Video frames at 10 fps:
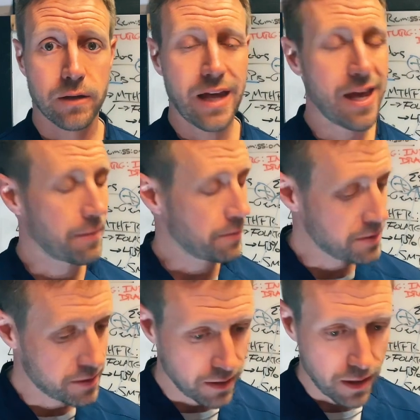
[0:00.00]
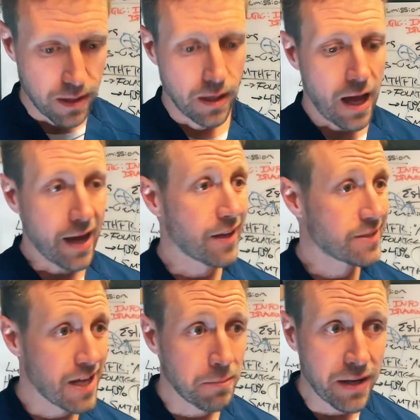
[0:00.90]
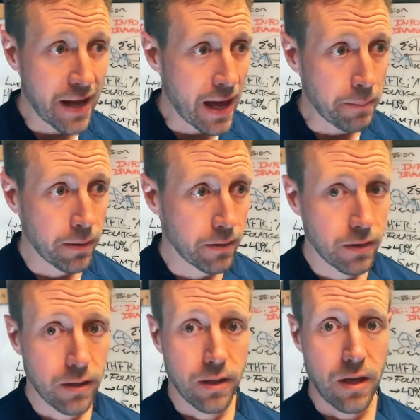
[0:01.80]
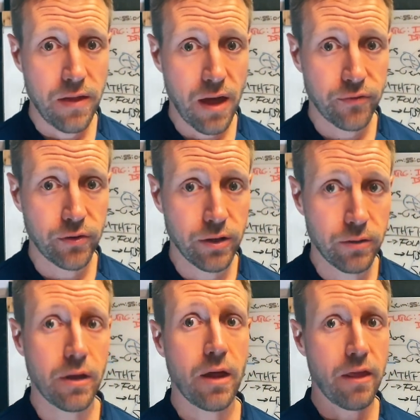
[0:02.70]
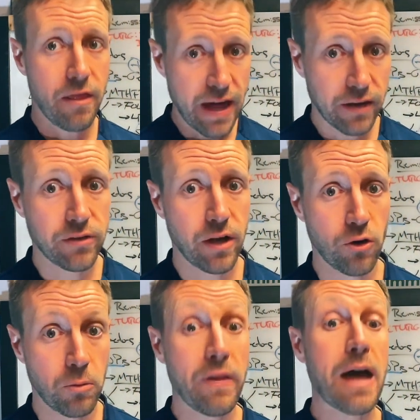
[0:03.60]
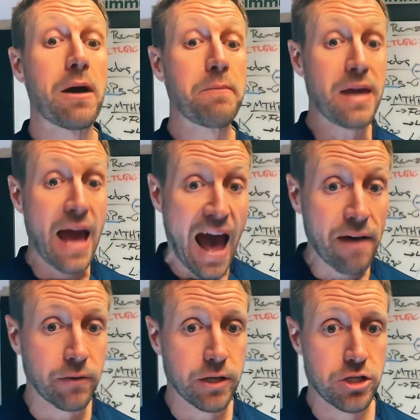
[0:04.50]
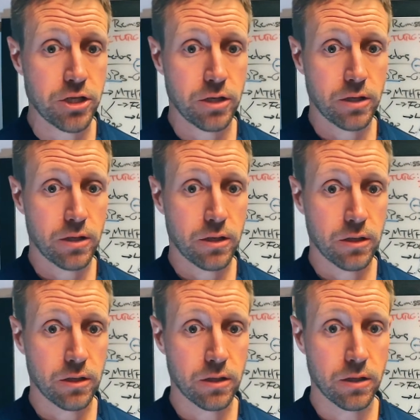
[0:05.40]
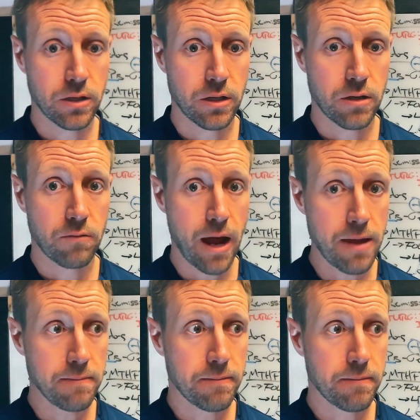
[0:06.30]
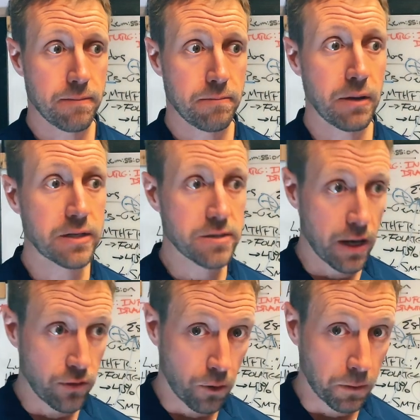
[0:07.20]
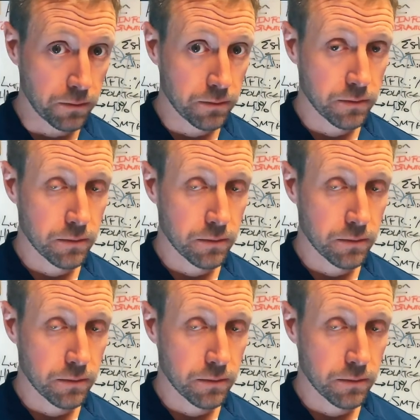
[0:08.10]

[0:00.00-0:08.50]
Dang, I gotta take my nap in the afternoon. That is not normal. That might be average, right? But it's not normal.